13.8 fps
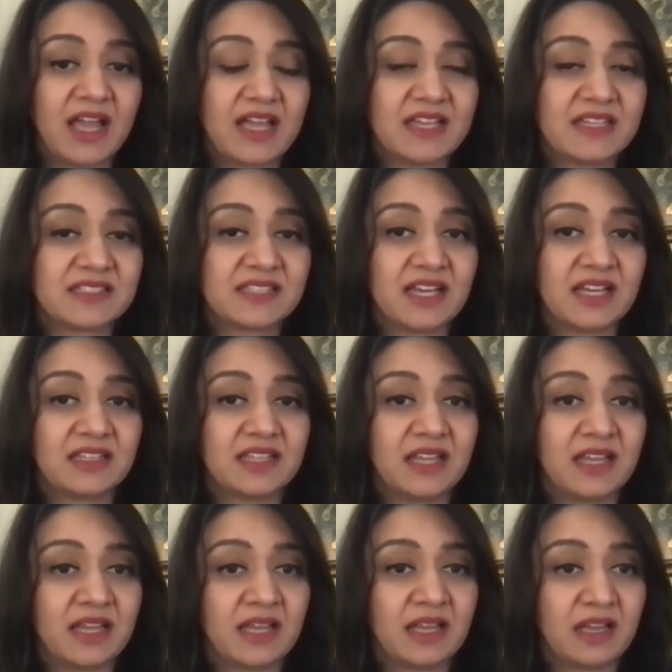is that
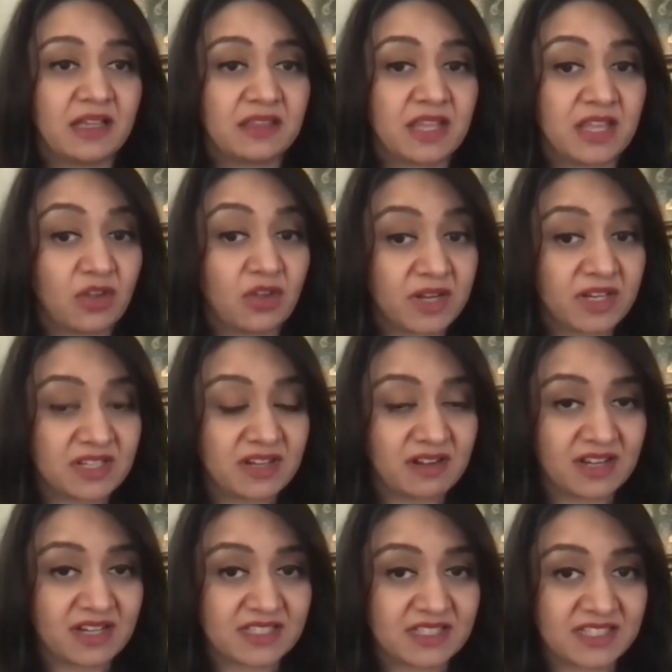the
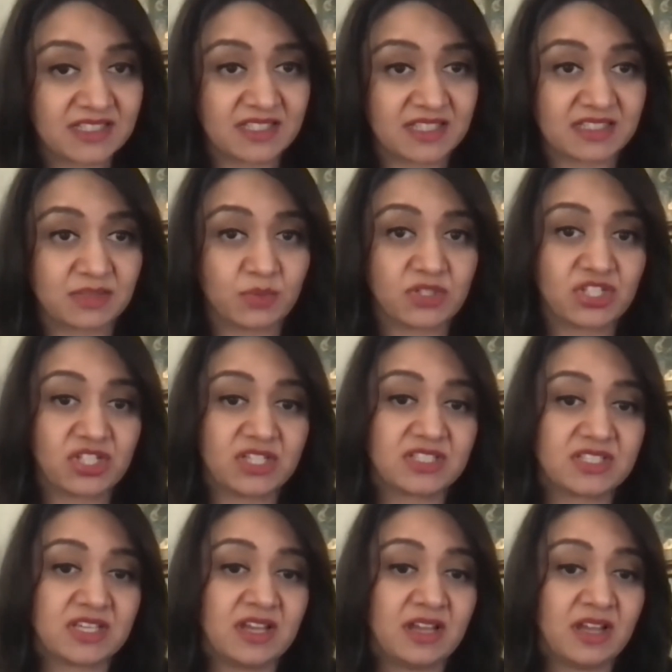humanitarian assistance, which is